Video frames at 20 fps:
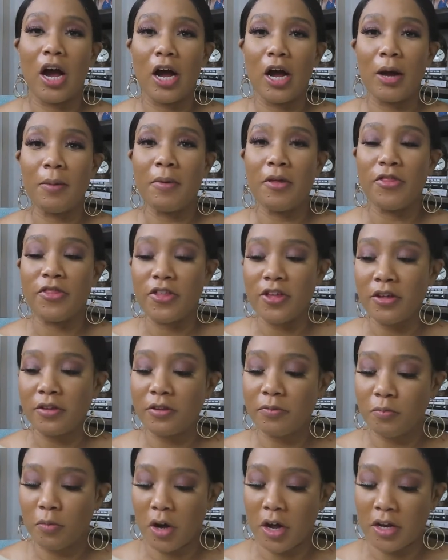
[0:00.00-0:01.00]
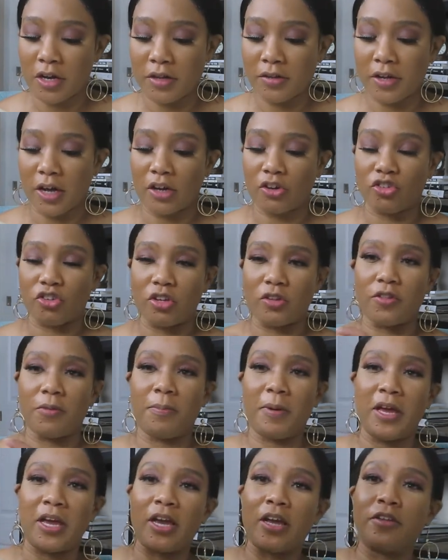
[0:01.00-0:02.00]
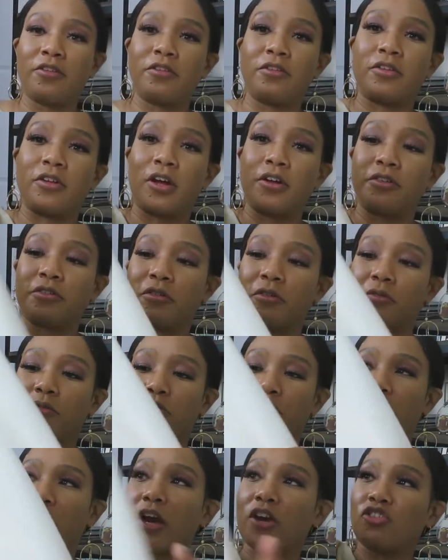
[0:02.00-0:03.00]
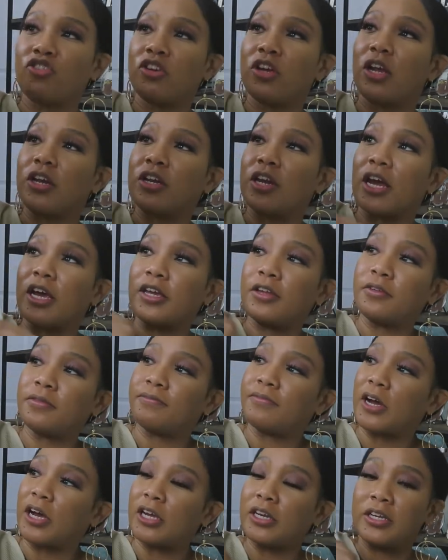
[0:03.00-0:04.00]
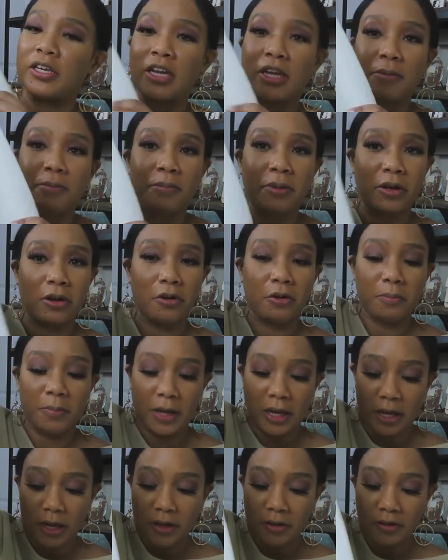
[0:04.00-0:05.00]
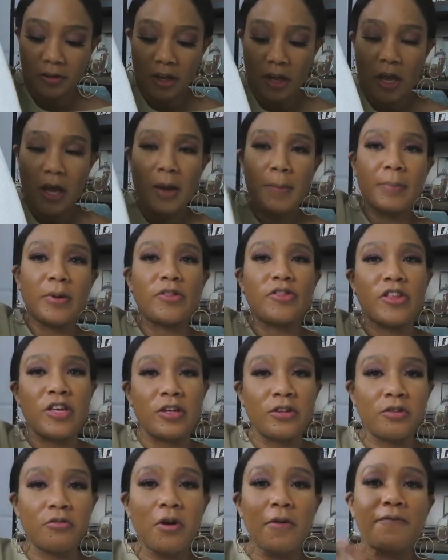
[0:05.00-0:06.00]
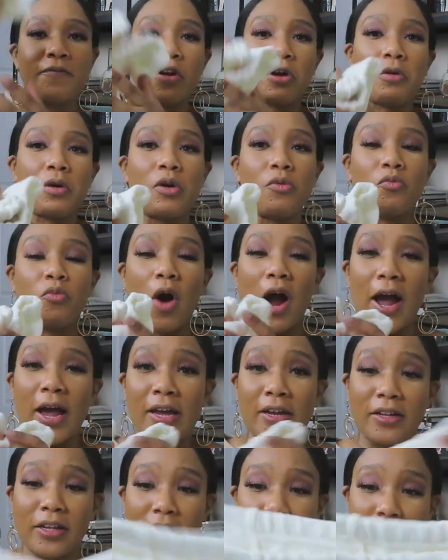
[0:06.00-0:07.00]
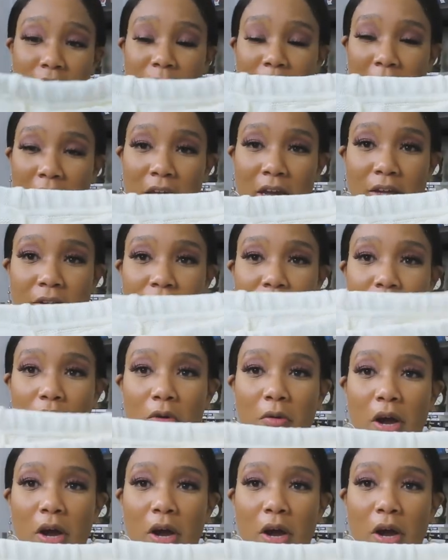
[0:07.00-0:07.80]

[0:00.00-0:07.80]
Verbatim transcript: Um, this one is actually, the pants is also, they're actually a nice fine knit pair of pants, but these are a very wide leg pants.